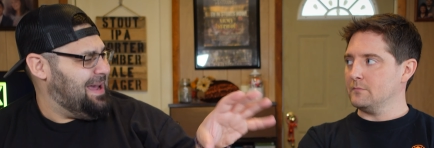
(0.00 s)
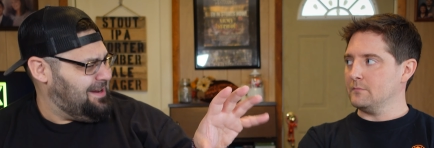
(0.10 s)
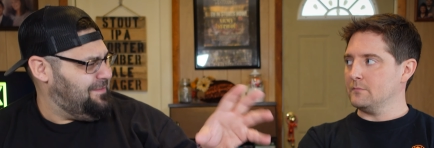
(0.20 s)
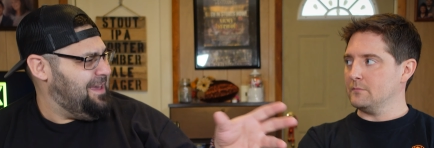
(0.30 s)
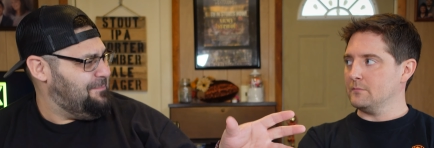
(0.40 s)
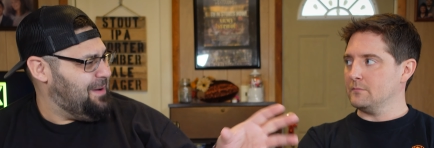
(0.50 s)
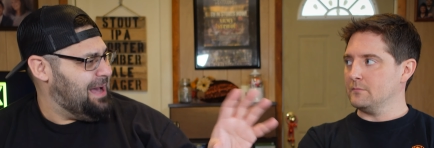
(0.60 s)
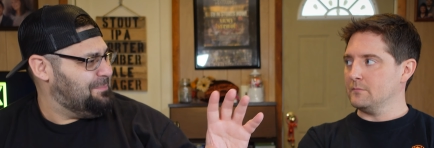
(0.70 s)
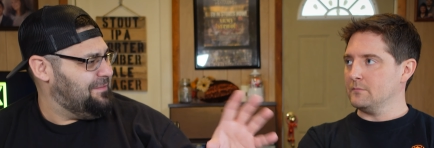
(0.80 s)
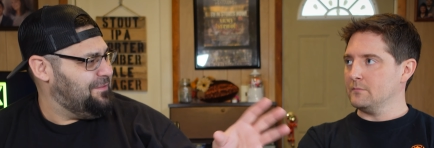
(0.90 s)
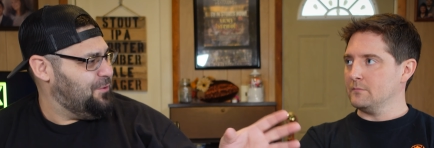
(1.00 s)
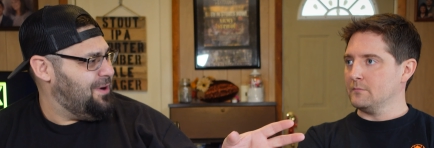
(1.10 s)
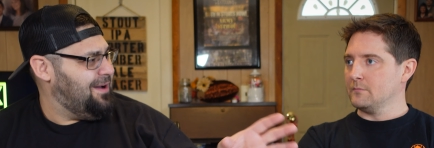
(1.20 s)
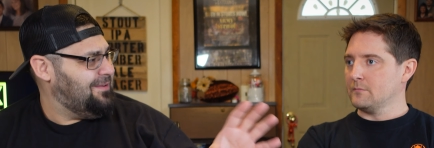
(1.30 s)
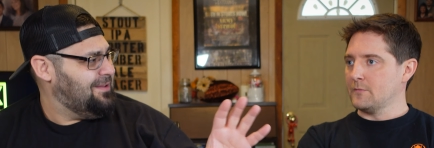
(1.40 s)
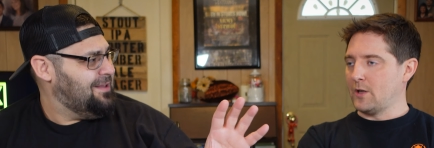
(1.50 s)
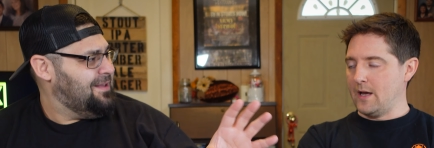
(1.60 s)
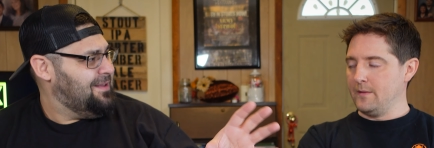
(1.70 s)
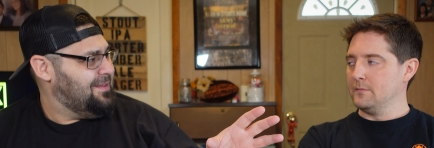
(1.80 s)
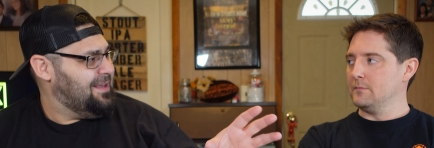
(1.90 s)
Speaker 1: bed of hip hop, if you will.
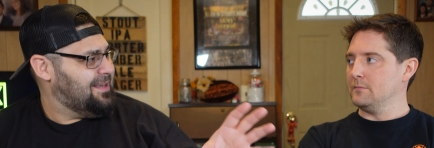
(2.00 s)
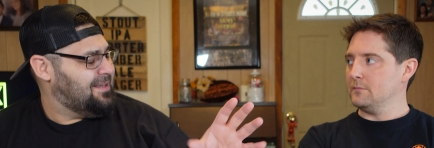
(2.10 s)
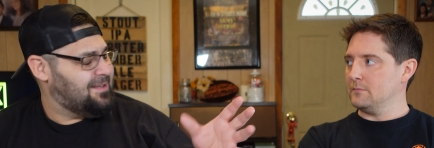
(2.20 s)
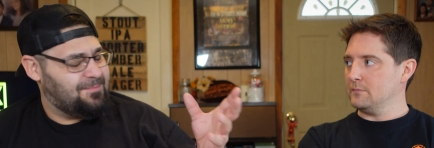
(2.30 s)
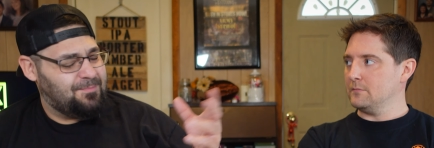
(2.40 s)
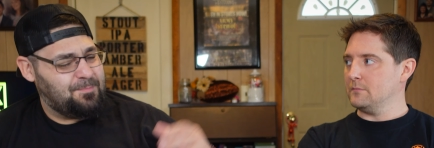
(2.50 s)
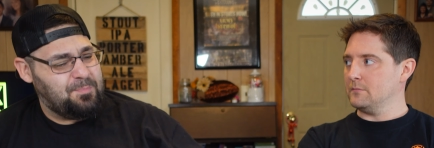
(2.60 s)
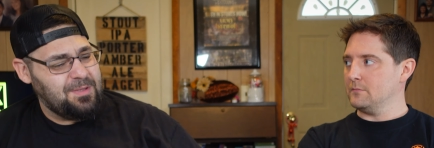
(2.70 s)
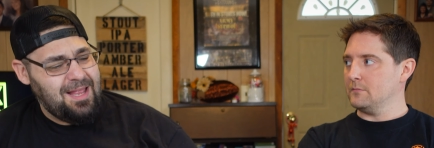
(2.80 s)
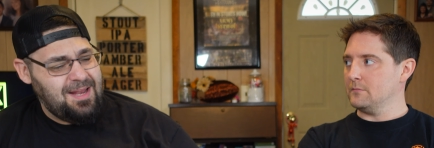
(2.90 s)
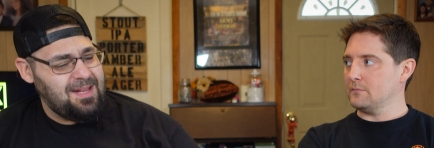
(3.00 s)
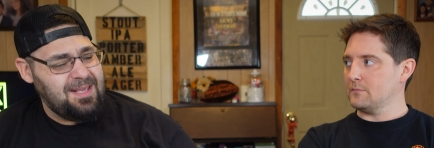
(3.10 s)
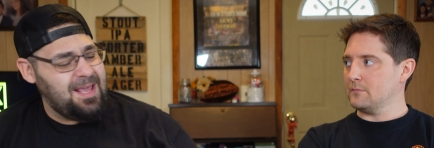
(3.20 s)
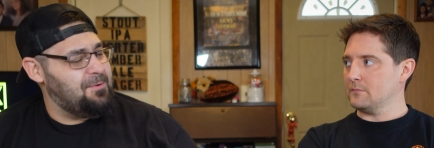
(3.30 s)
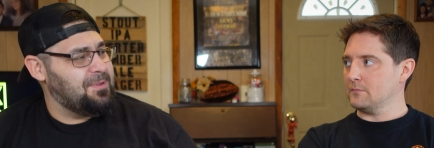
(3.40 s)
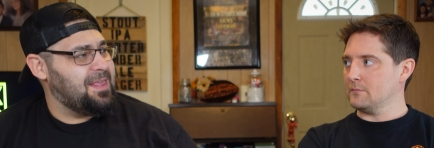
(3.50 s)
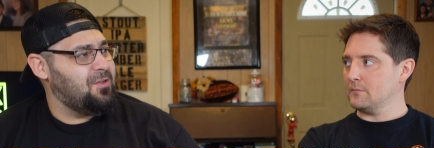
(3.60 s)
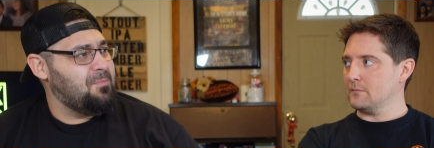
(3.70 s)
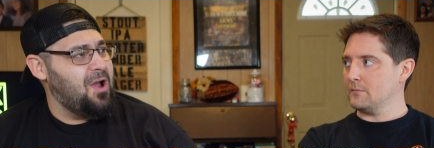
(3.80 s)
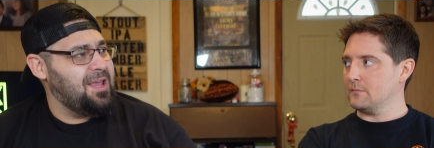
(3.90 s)
Okay. Like, but then he got with
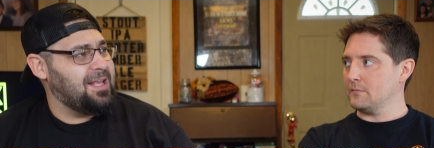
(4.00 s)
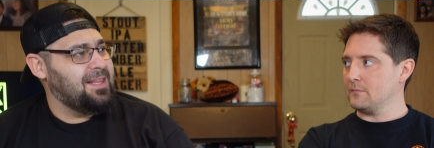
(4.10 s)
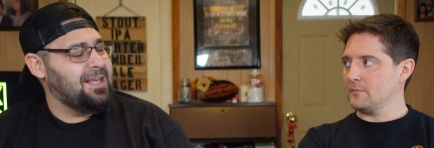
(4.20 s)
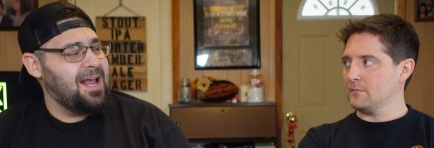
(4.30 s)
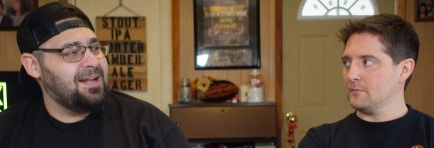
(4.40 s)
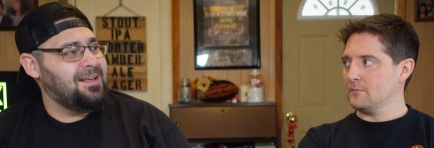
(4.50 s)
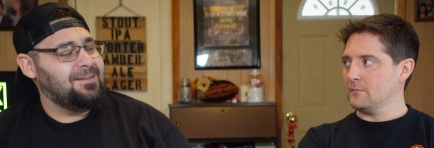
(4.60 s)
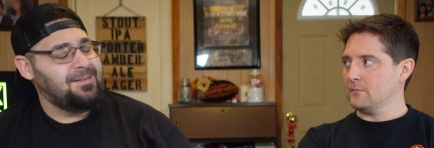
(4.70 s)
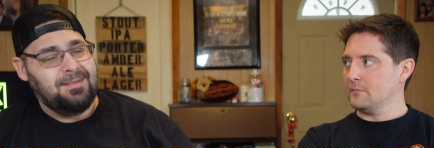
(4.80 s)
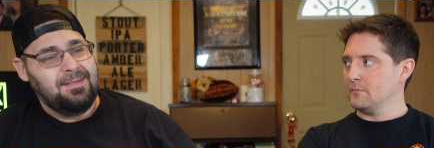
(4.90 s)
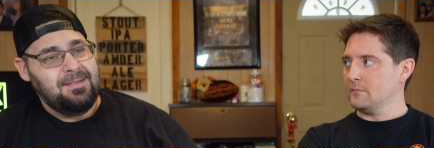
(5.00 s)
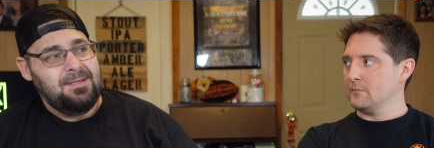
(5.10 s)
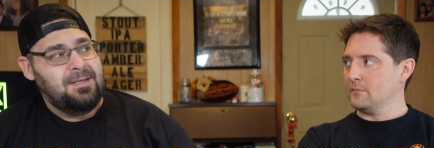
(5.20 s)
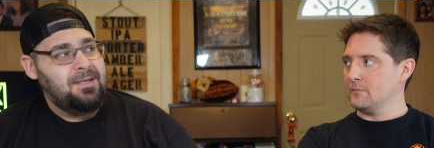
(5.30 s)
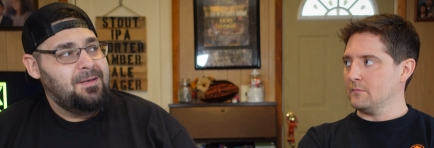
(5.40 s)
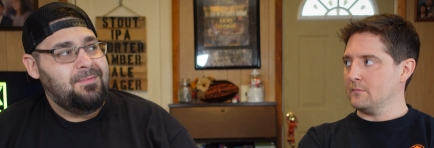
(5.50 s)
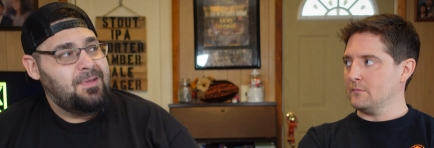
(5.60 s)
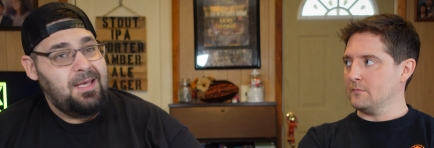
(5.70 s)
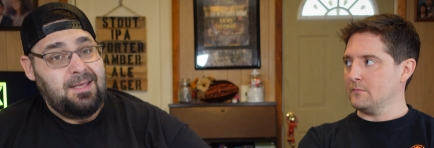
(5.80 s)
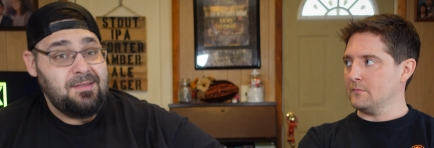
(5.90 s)
Killer Mike, and they kind of.
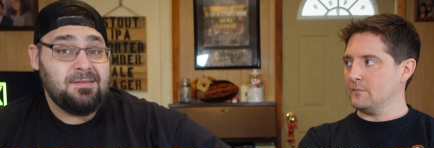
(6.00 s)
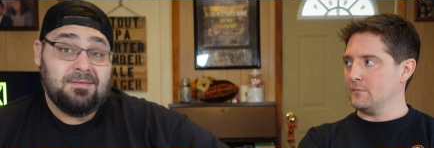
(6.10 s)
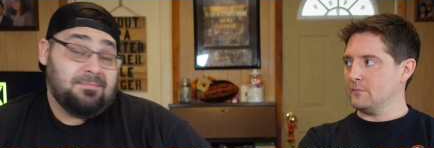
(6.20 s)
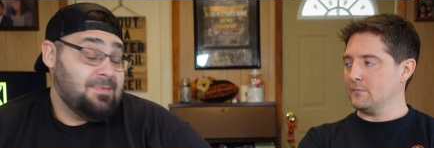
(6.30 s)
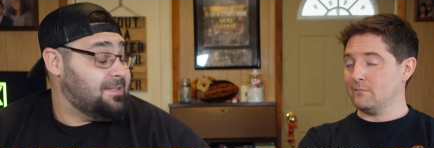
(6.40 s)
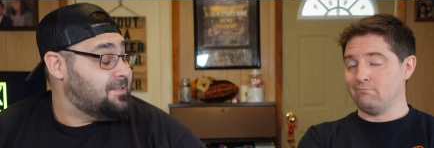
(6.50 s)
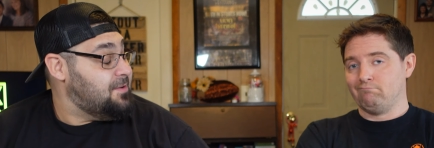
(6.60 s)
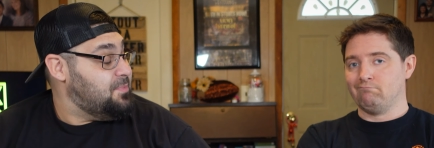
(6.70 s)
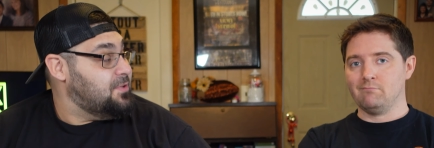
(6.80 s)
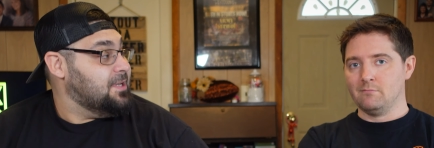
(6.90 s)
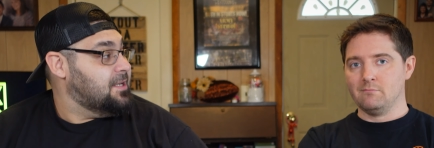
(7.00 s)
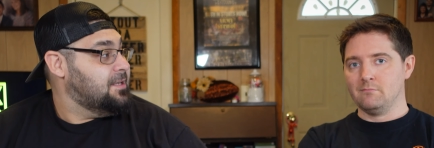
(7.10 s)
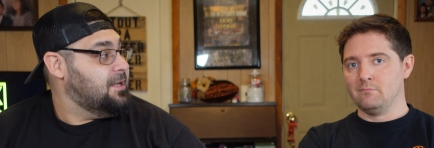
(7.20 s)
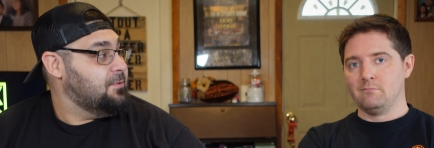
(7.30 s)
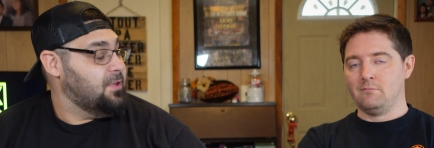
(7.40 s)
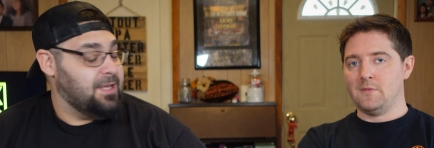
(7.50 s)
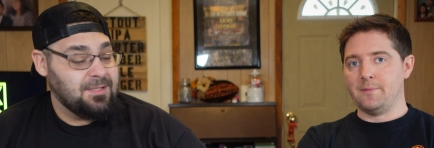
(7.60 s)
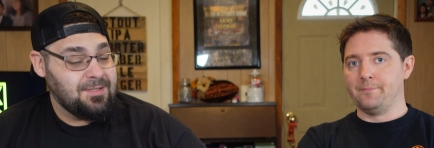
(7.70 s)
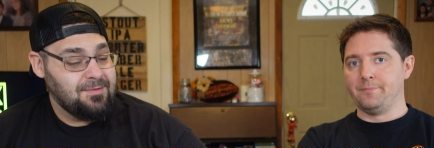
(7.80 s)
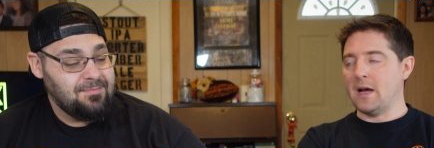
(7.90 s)
Speaker 2: It's it's good music. It really
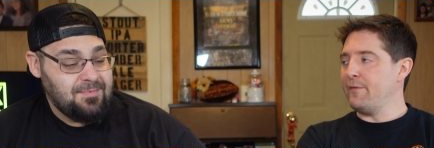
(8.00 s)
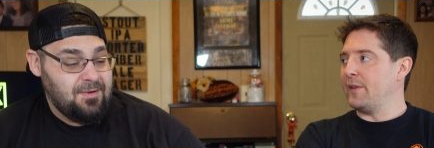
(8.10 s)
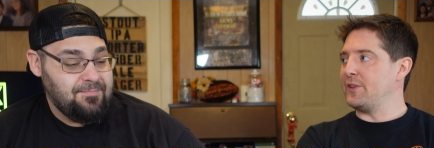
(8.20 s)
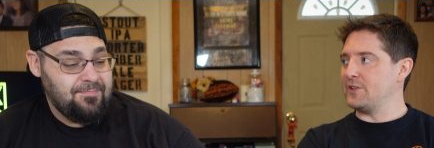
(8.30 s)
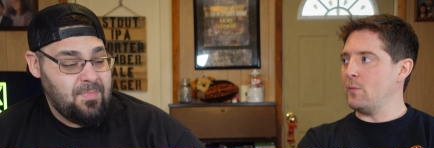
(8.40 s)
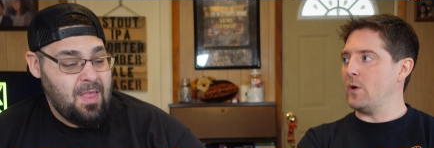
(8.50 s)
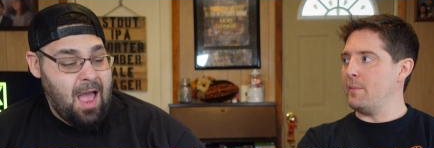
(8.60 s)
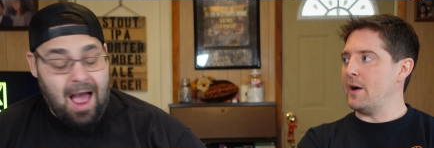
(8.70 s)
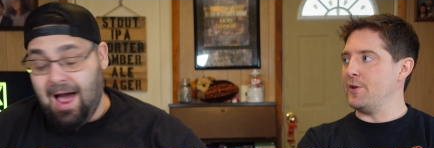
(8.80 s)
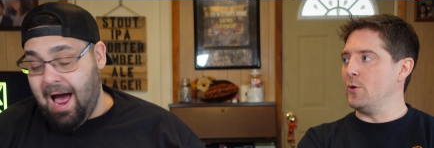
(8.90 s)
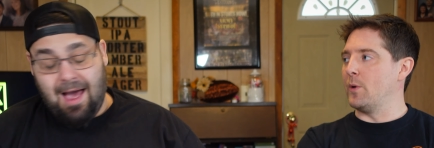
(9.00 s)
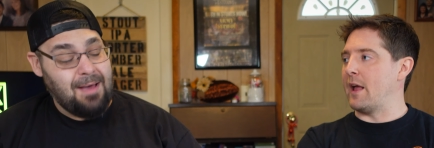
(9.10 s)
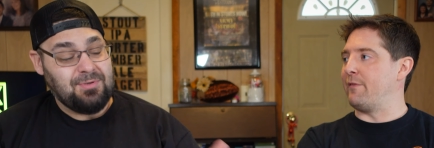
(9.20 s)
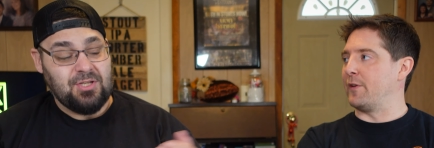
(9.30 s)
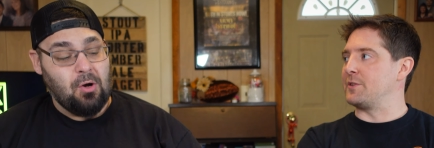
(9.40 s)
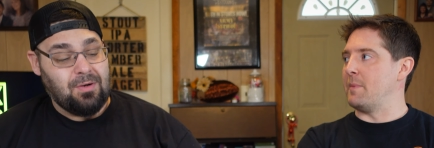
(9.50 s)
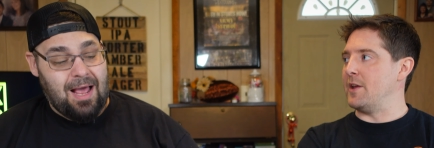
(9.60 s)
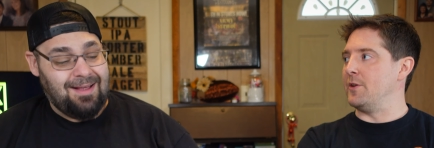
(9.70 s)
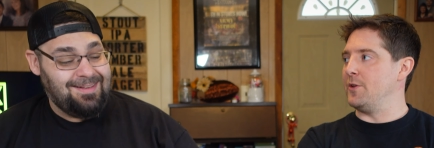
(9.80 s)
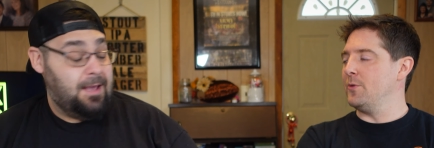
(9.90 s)
yeah. is. I felt the same way about you I, when I'm I first stoked.
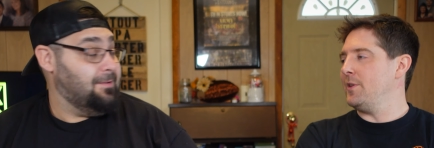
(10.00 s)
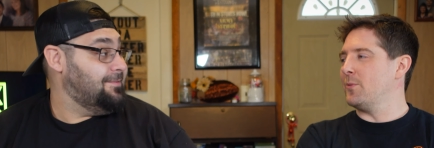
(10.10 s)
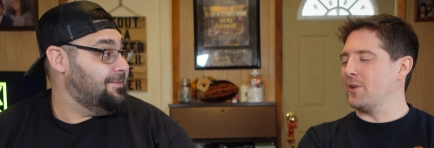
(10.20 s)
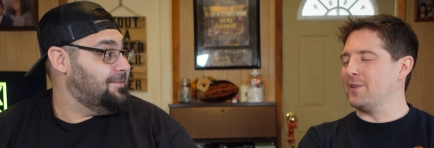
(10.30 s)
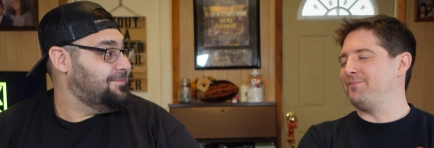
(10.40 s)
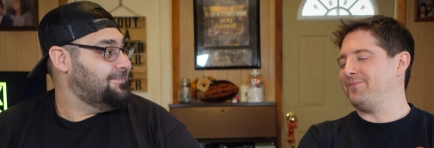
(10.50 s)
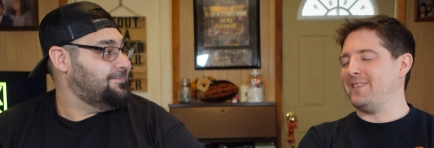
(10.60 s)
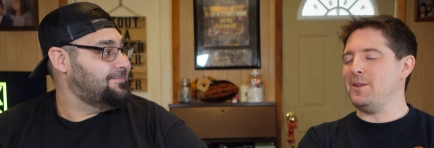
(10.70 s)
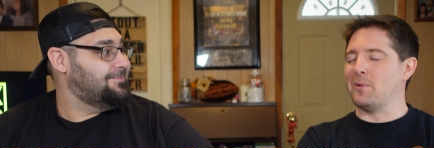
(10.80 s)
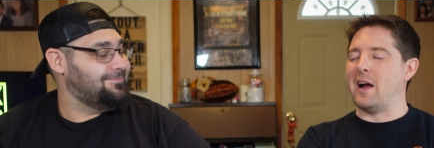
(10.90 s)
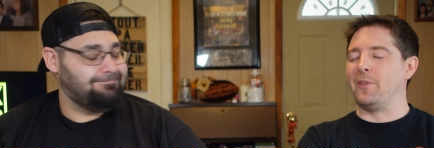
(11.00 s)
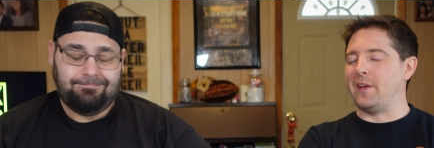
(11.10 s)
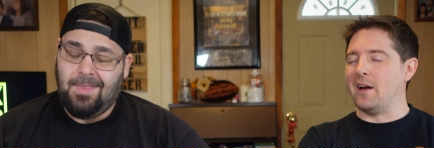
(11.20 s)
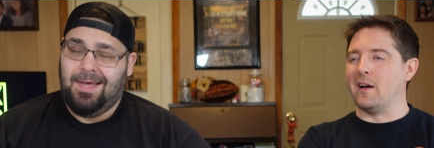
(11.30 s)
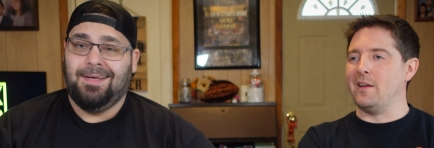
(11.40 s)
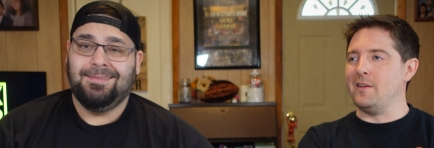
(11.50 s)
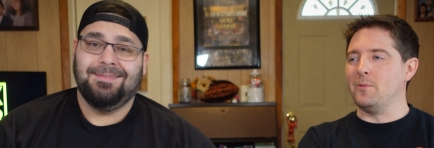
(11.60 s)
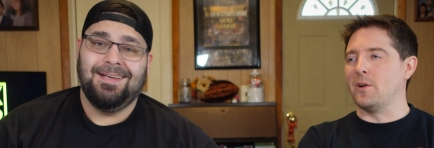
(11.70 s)
met you. You yeah. you were you were out there. You, you